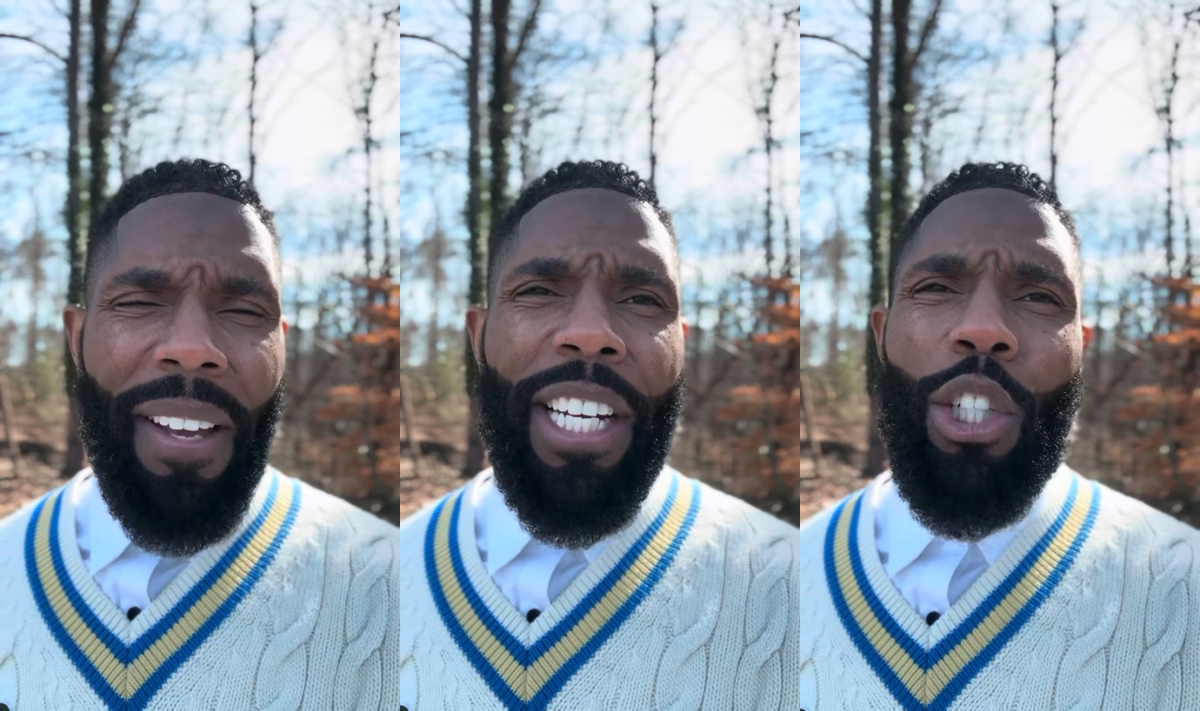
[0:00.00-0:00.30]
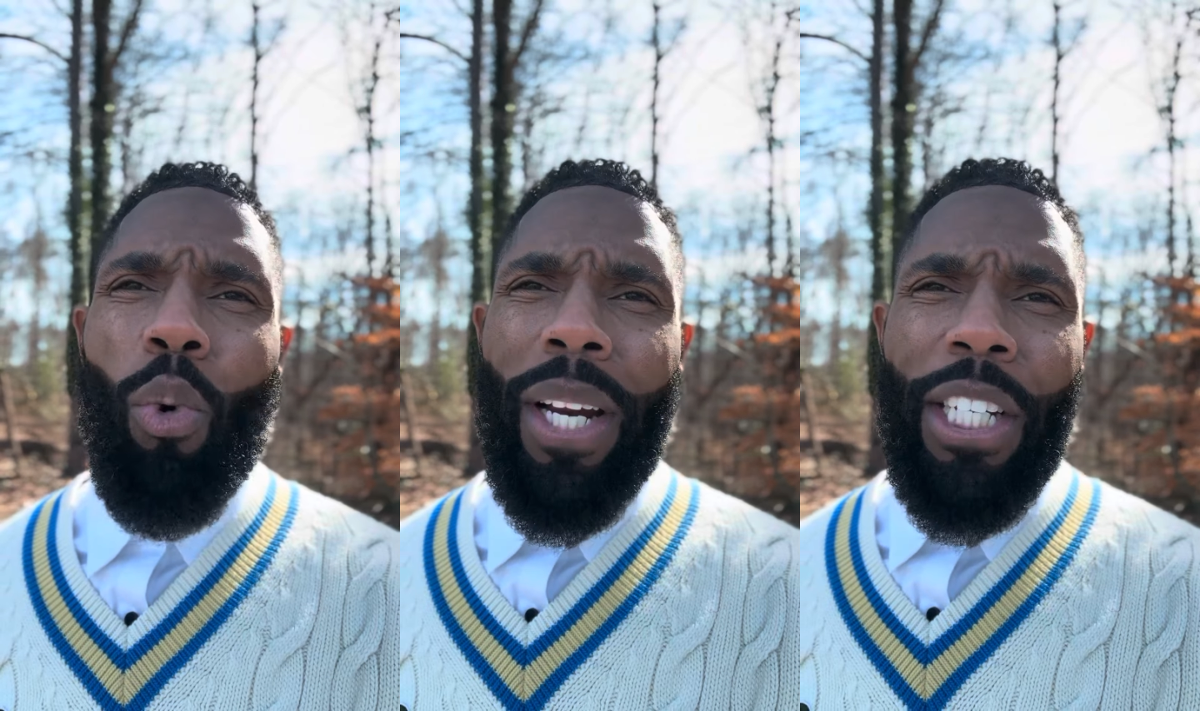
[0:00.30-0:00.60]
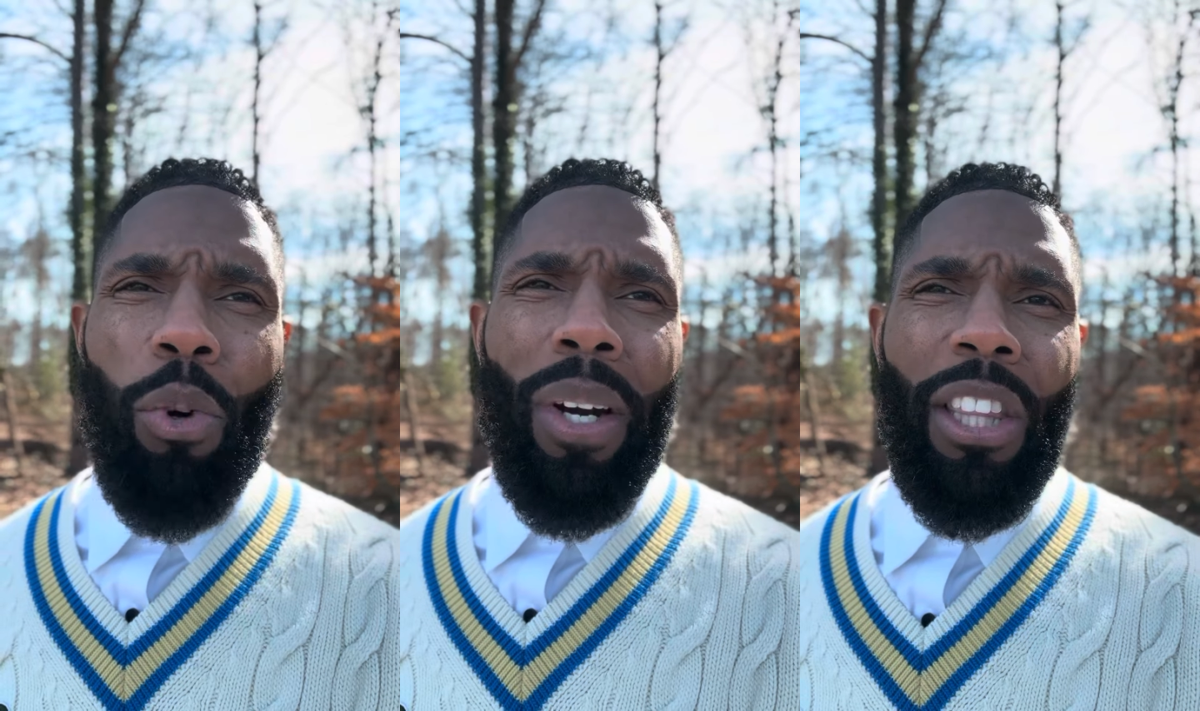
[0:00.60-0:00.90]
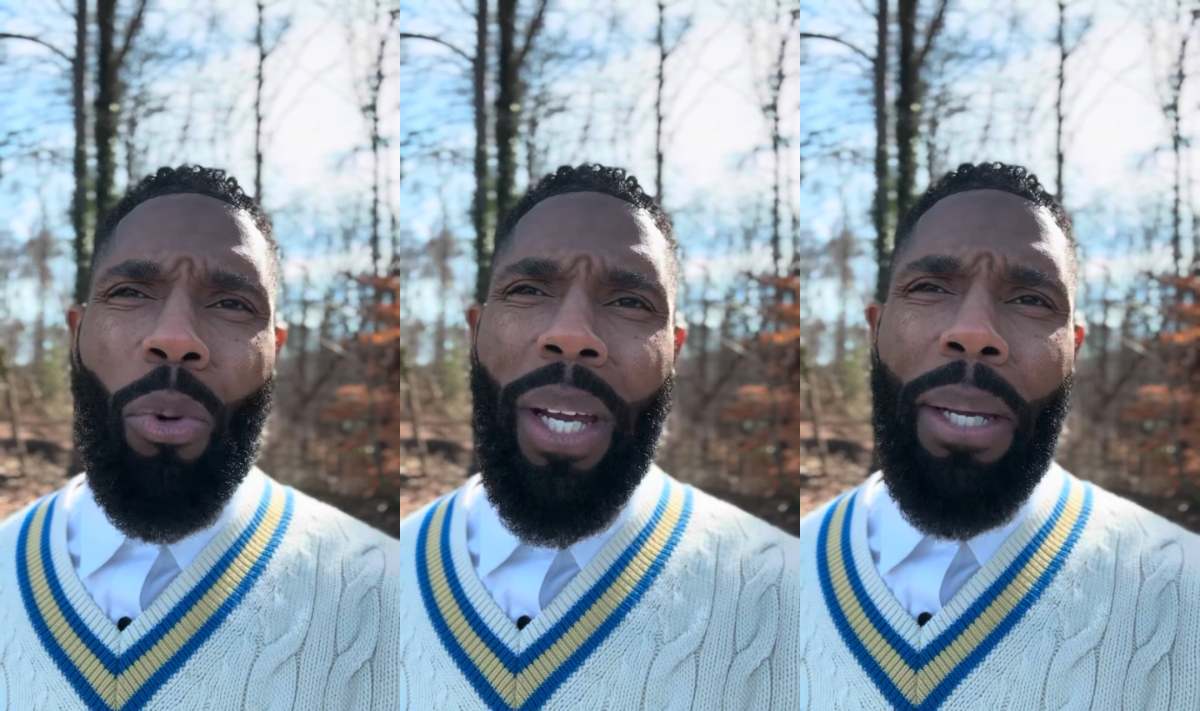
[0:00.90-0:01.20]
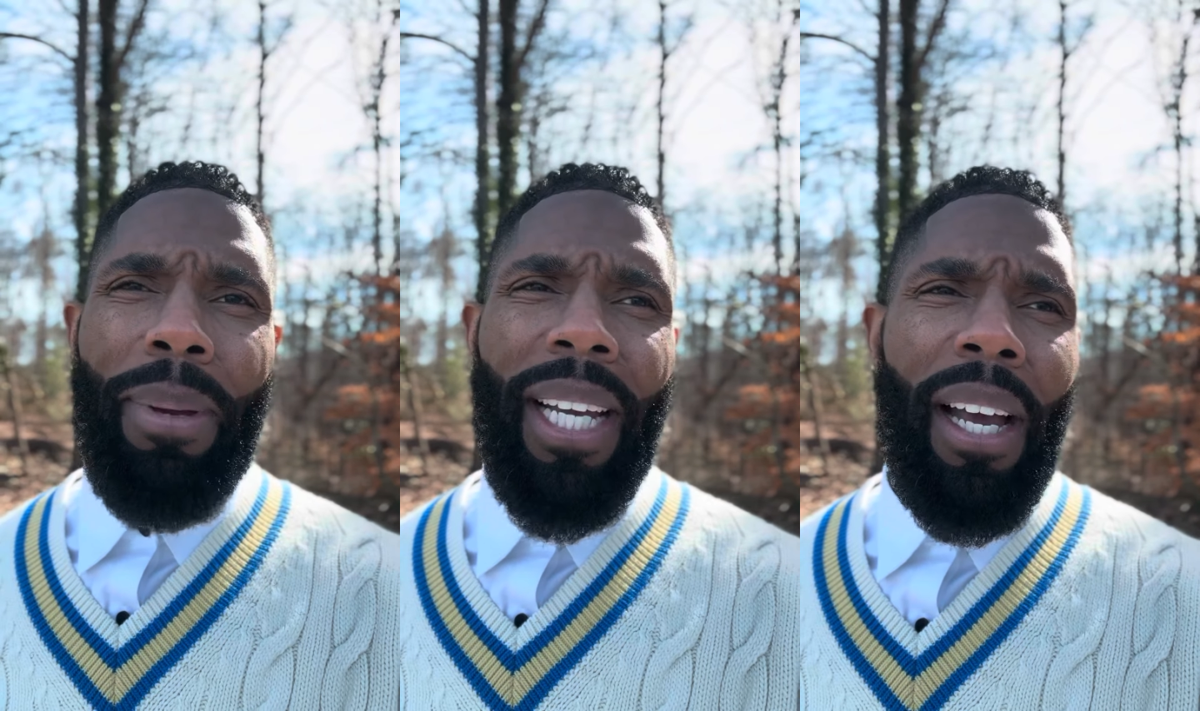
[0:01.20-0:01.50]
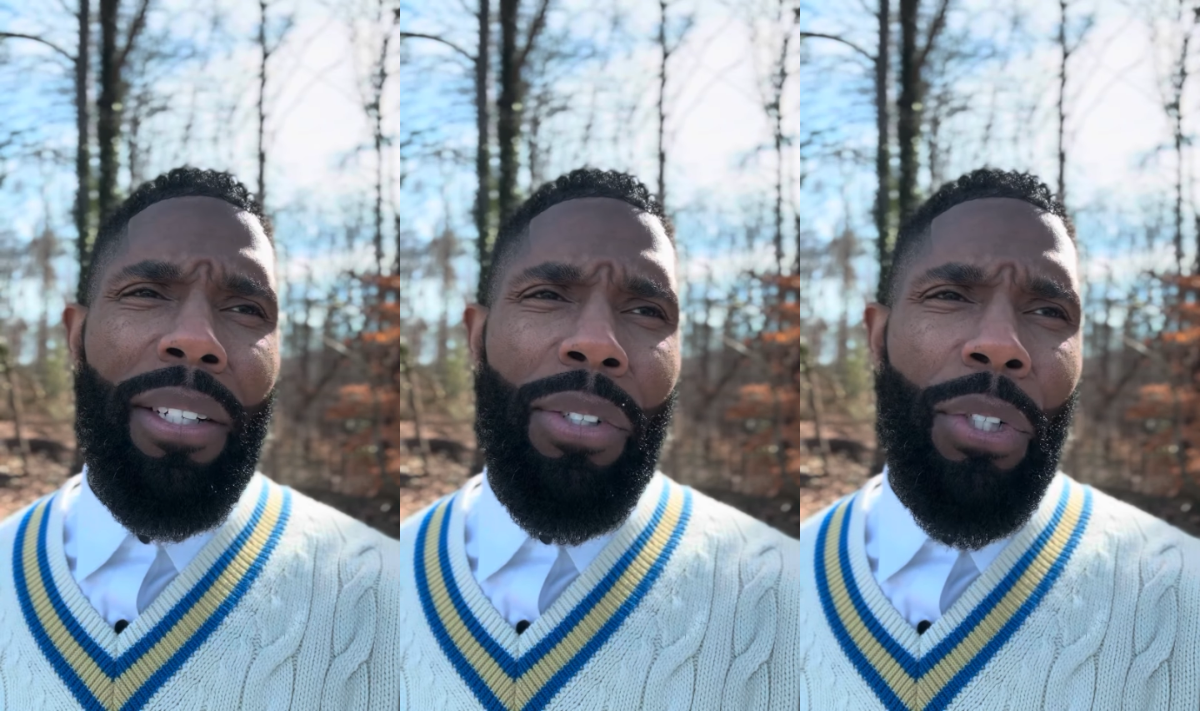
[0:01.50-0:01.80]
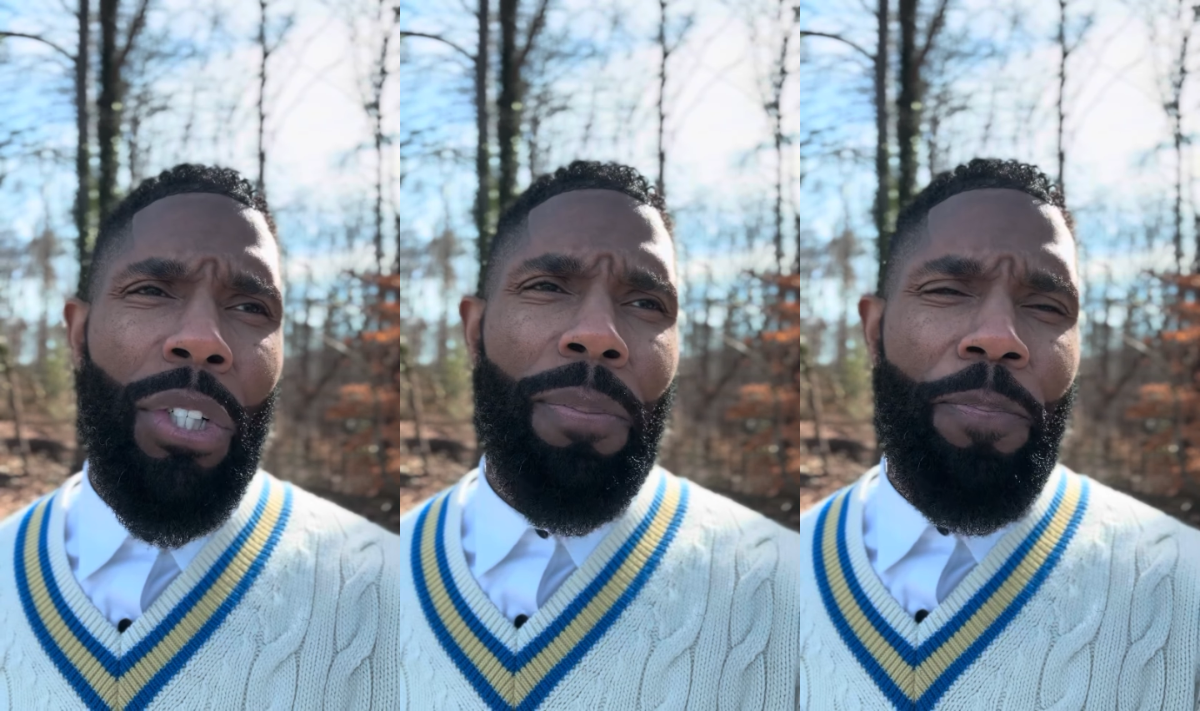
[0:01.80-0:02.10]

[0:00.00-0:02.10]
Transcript: in 2023 because